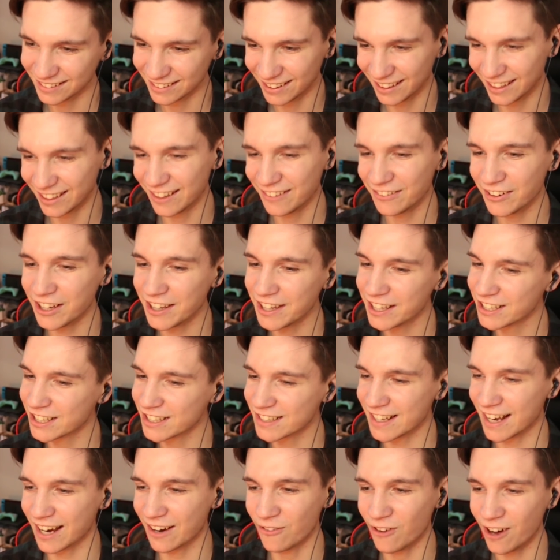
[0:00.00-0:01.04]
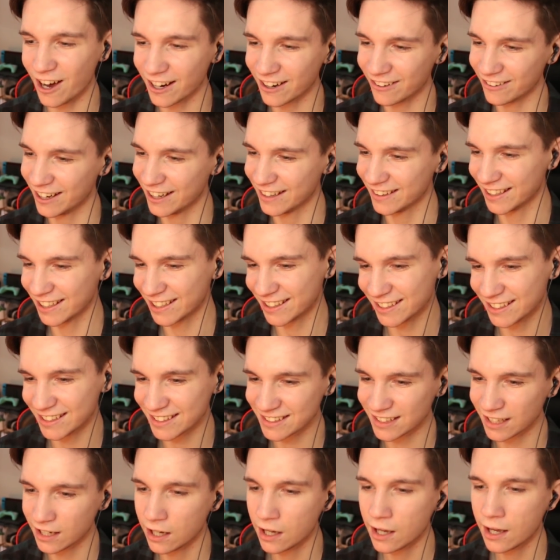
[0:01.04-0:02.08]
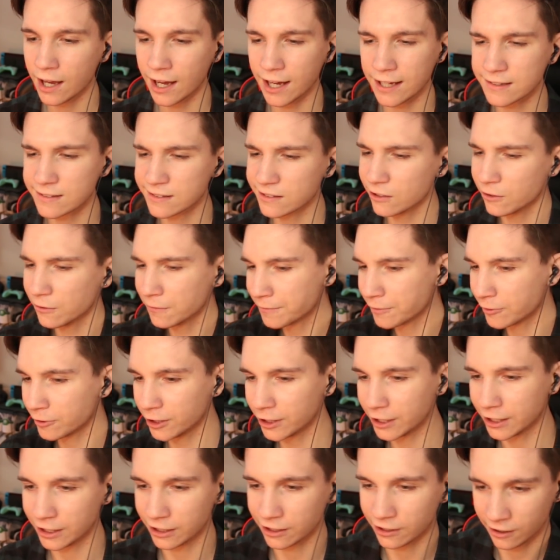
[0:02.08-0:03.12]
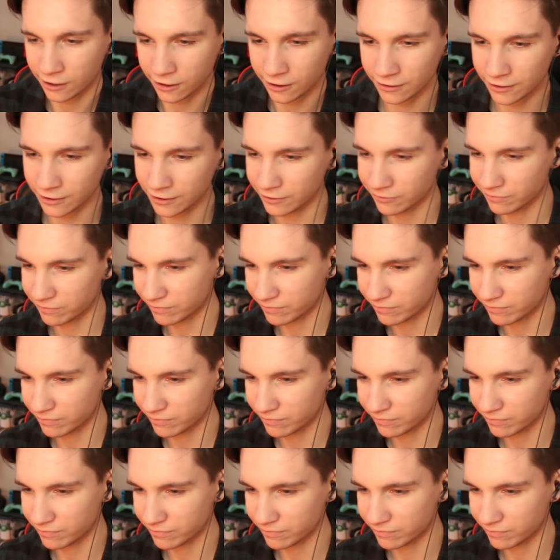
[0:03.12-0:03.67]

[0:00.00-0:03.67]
I love how they just like walk around like this. It's so free, you know?